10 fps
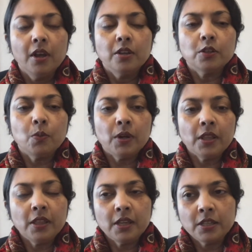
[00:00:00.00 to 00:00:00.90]
So one of
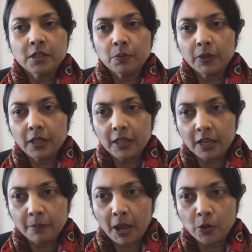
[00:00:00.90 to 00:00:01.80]
the things to really think
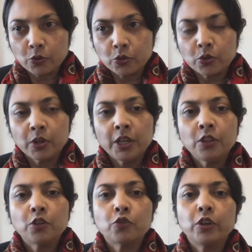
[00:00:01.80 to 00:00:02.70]
about during
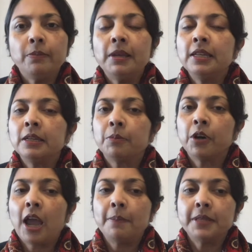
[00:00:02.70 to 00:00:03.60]
the treatment and
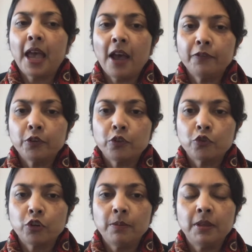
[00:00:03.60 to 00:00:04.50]
perhaps after the
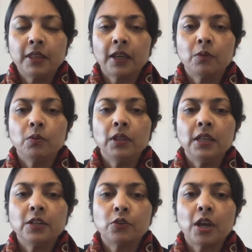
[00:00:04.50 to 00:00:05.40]
treatment that can really
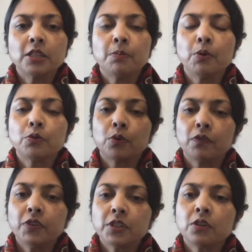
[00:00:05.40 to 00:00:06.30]
address both sort of
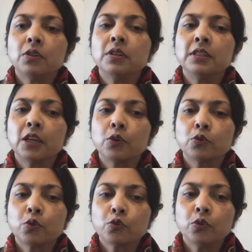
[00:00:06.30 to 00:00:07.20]
physical and
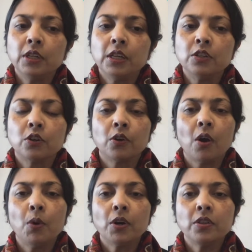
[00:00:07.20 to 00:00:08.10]
psychosocial needs are
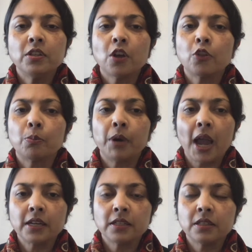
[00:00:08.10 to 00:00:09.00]
what are these other
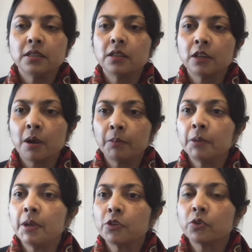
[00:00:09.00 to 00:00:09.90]
practices in
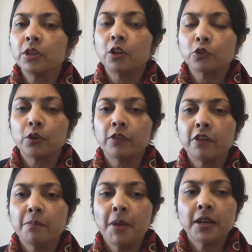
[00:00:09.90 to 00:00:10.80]
complementary and
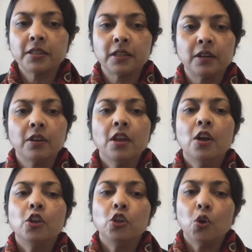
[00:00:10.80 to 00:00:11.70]
alternative medicine?
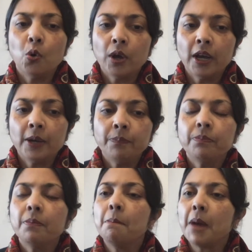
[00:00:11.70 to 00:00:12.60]
Yoga,
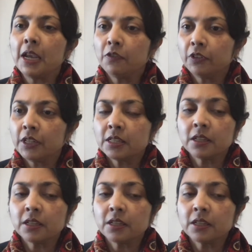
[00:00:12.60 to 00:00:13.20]
mindfulness.